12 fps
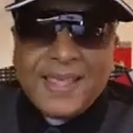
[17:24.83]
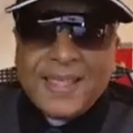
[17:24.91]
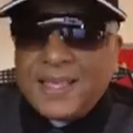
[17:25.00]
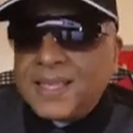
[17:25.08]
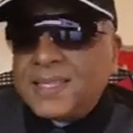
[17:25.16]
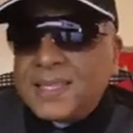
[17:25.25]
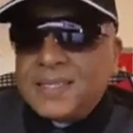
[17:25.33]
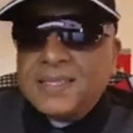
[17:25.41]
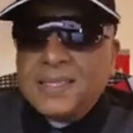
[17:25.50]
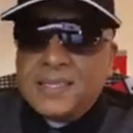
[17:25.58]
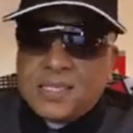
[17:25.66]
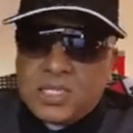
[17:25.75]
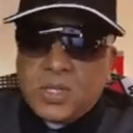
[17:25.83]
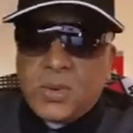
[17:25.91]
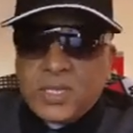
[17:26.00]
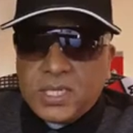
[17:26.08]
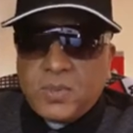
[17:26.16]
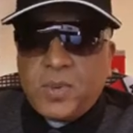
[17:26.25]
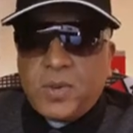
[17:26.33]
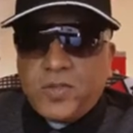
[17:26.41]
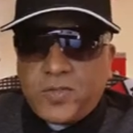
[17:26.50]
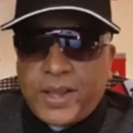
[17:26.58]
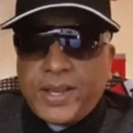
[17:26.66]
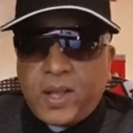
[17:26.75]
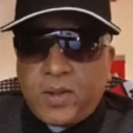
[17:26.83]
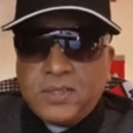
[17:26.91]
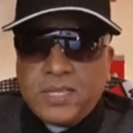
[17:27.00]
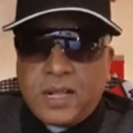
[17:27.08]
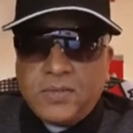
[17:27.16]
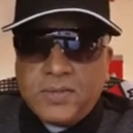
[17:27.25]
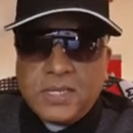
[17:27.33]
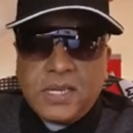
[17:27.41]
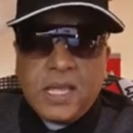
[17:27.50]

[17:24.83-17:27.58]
this is the situation we will find ourselves in.